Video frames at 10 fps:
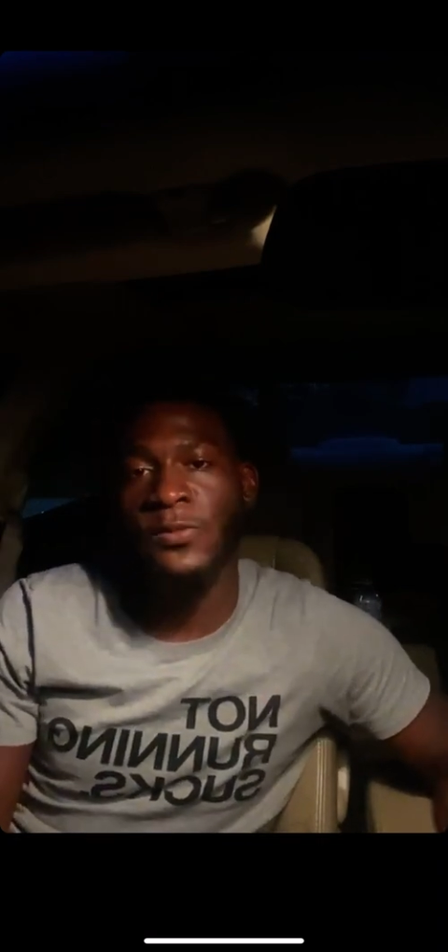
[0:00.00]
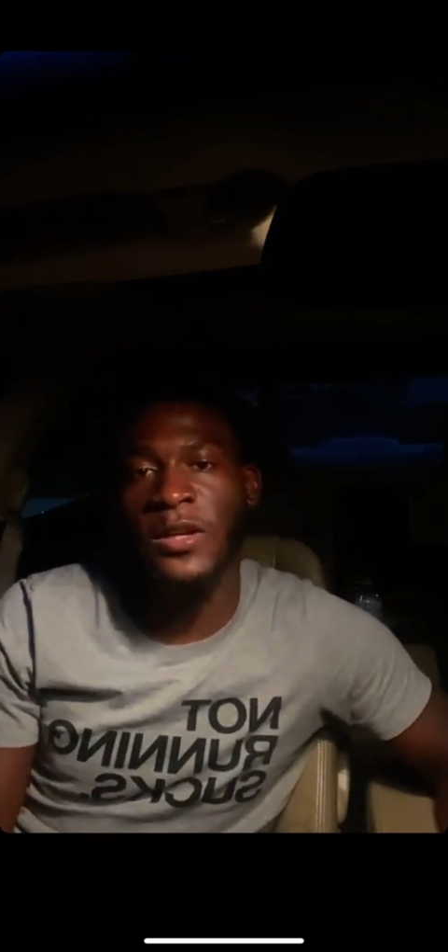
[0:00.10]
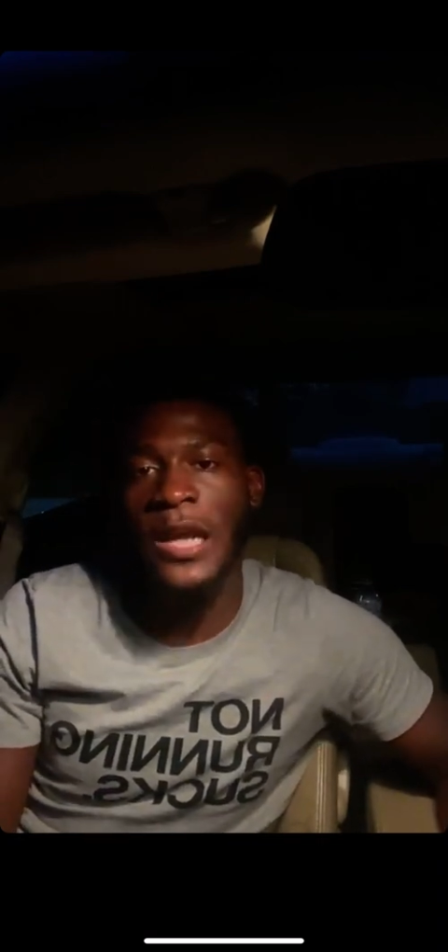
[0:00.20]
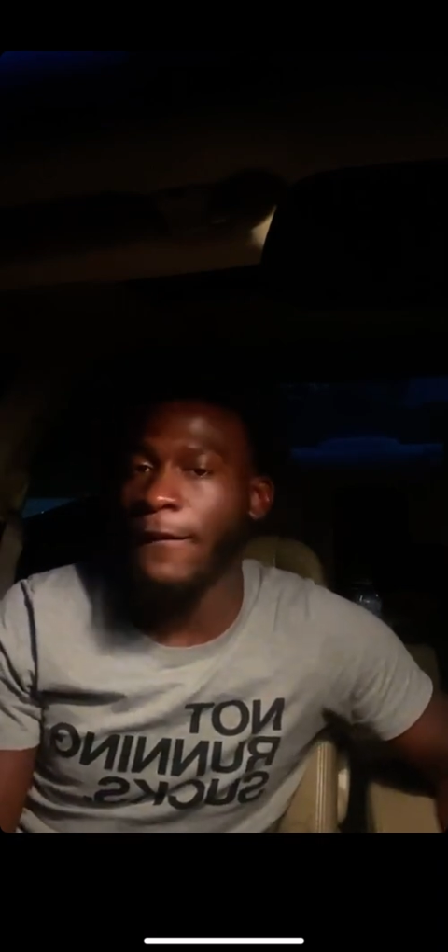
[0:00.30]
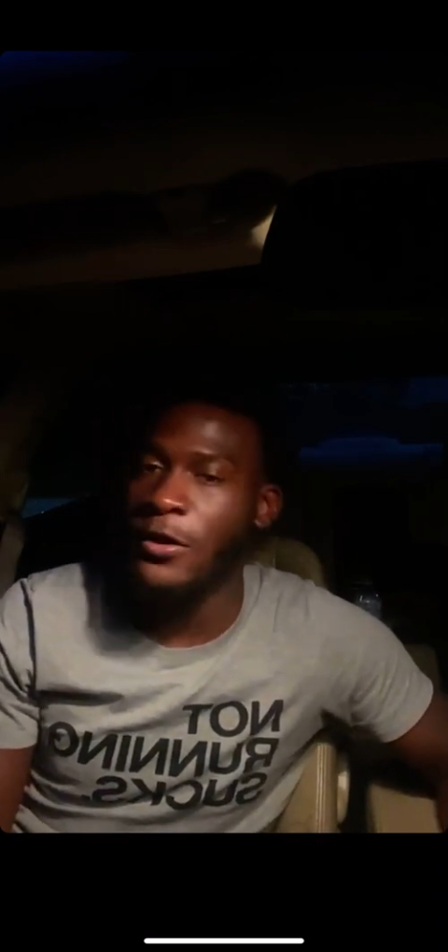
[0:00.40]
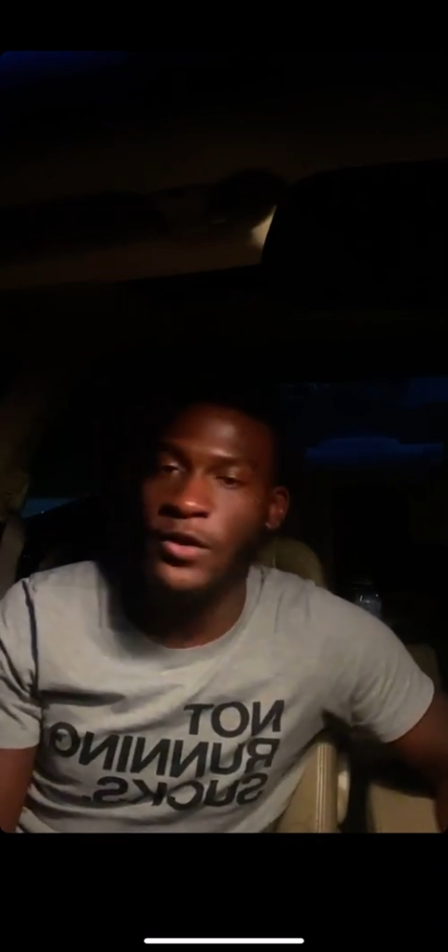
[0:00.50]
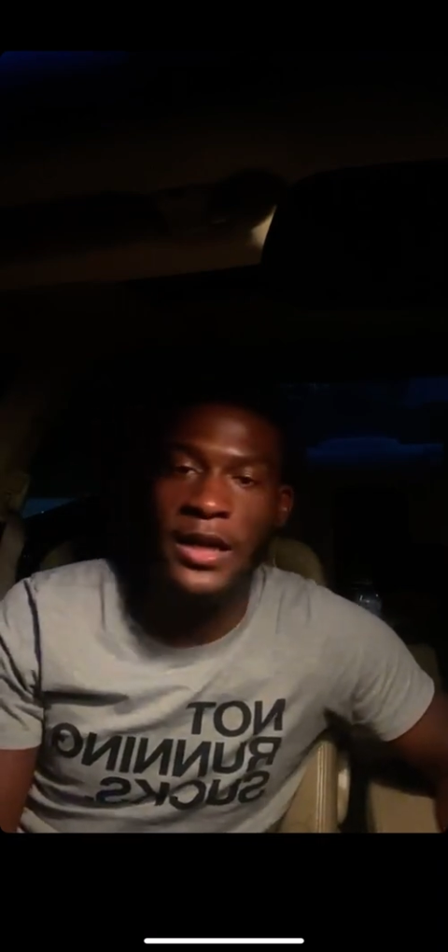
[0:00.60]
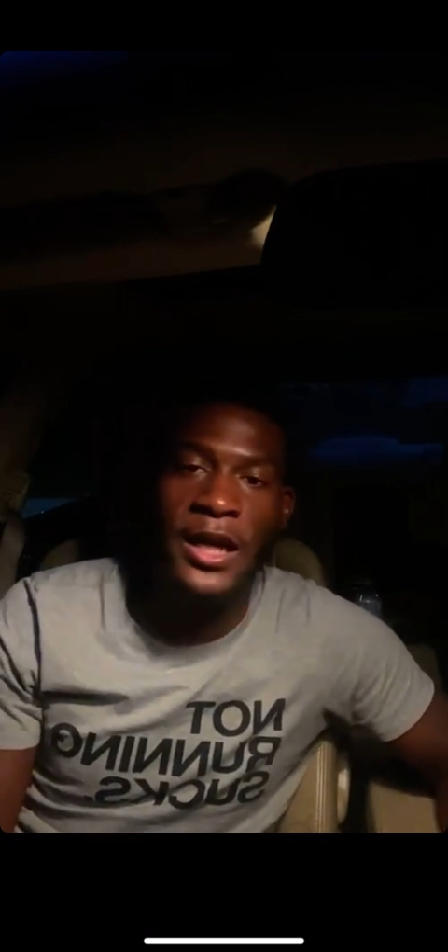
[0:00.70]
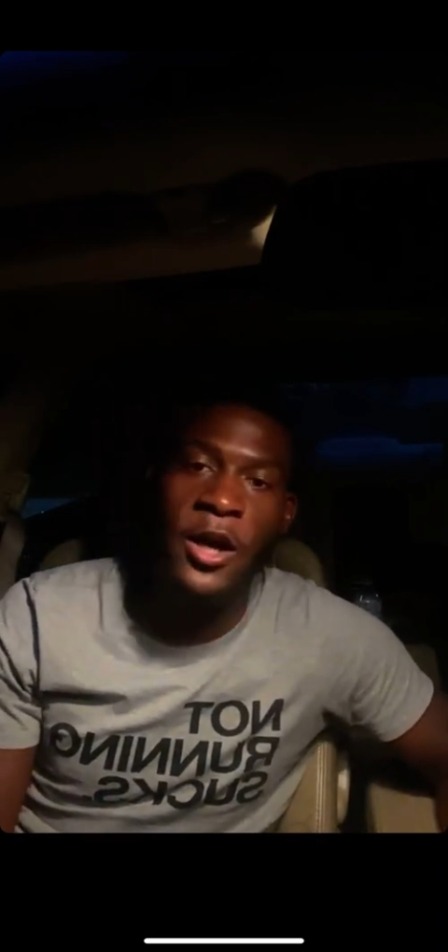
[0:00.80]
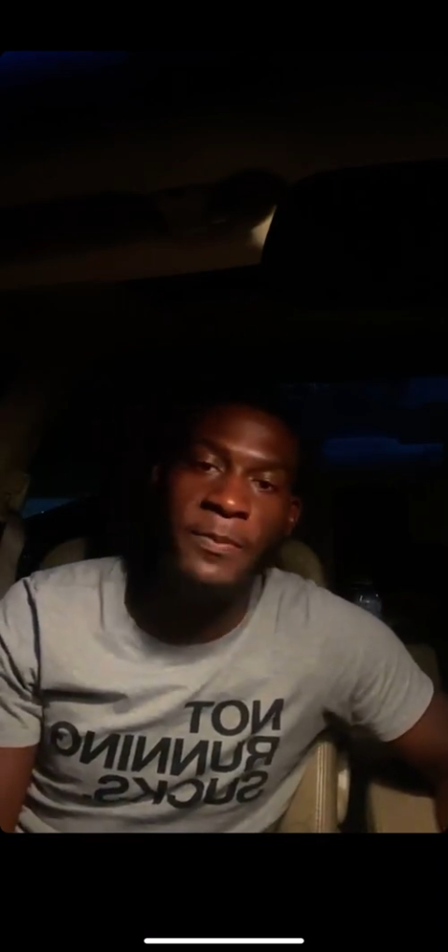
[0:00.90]
We never
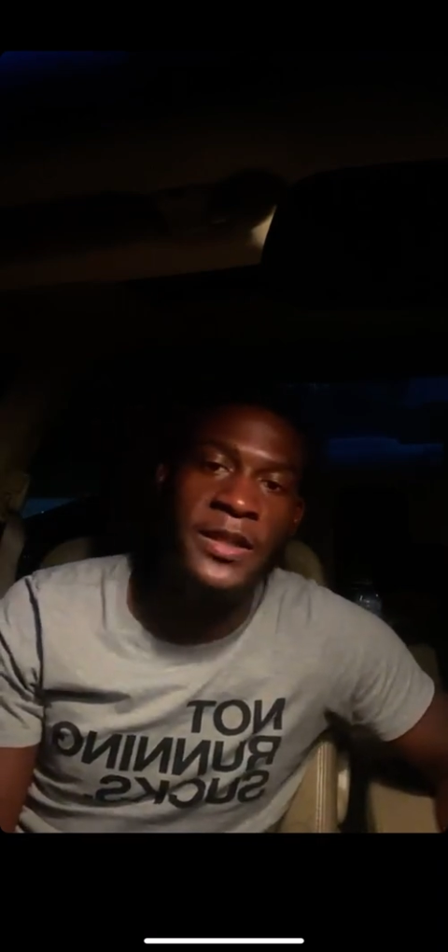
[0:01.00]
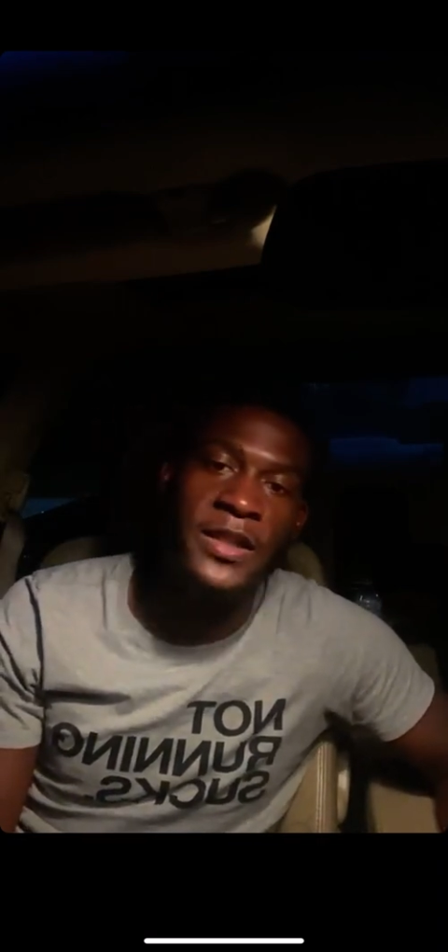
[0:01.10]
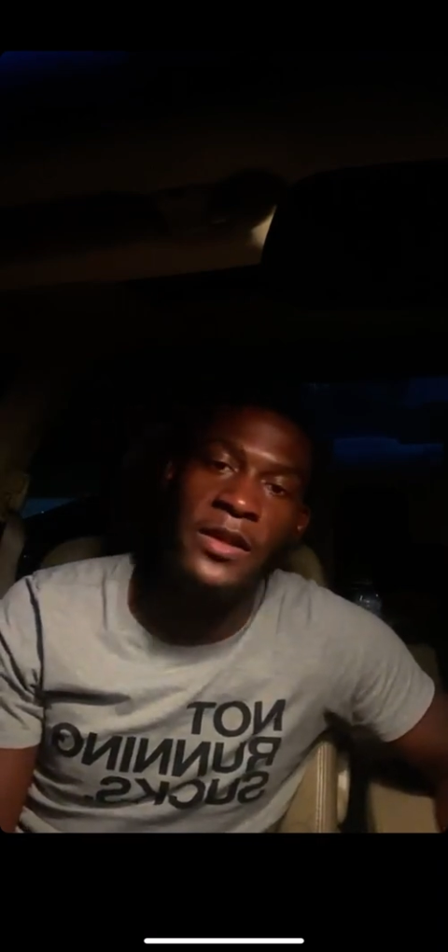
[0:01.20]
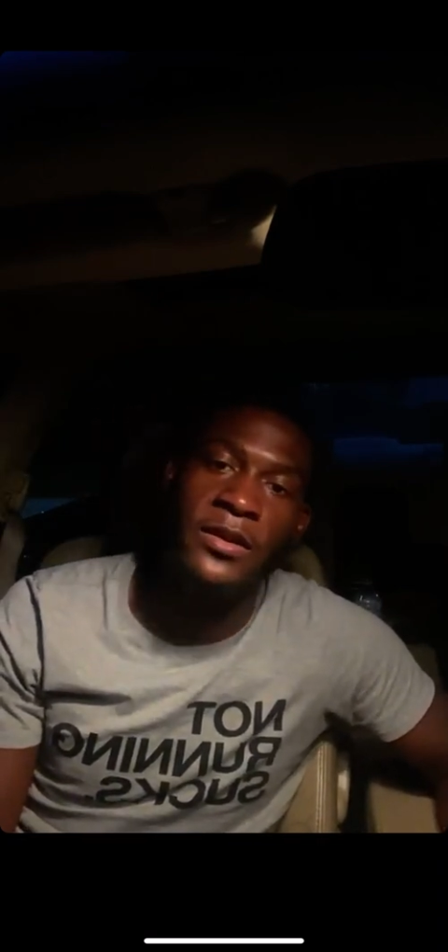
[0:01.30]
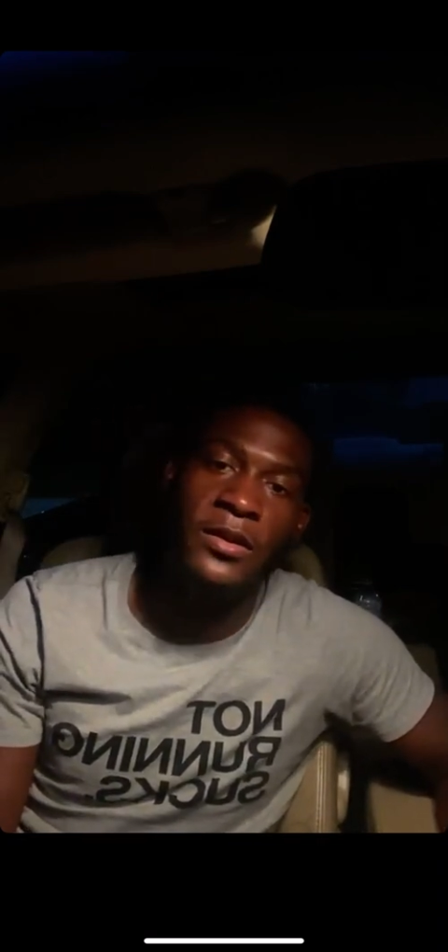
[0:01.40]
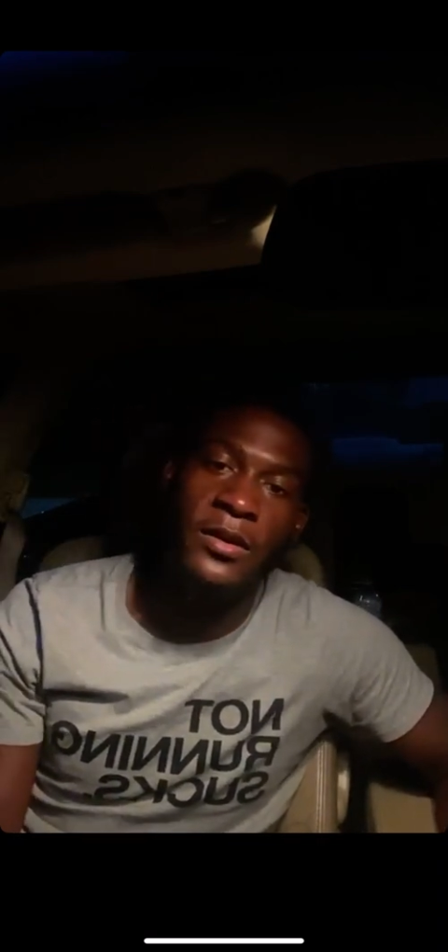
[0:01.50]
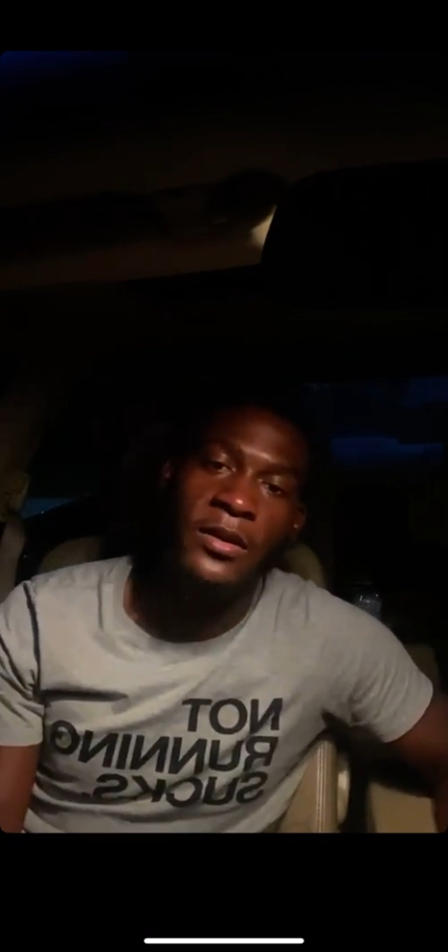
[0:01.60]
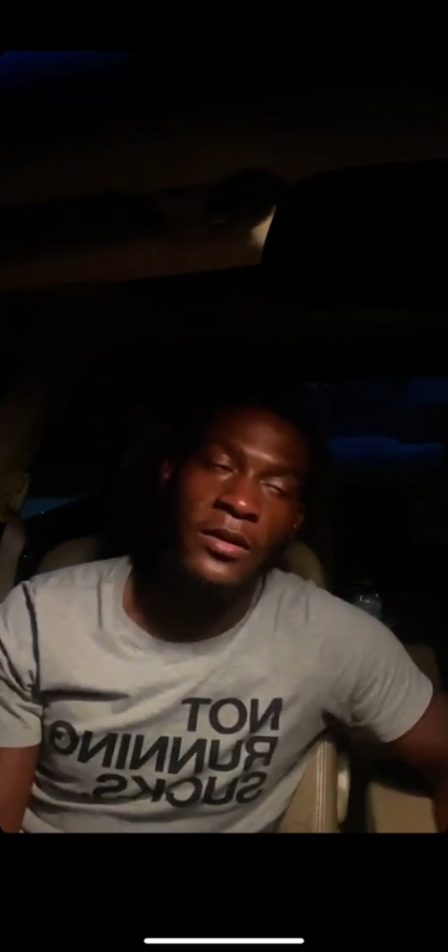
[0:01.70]
trying to help each other.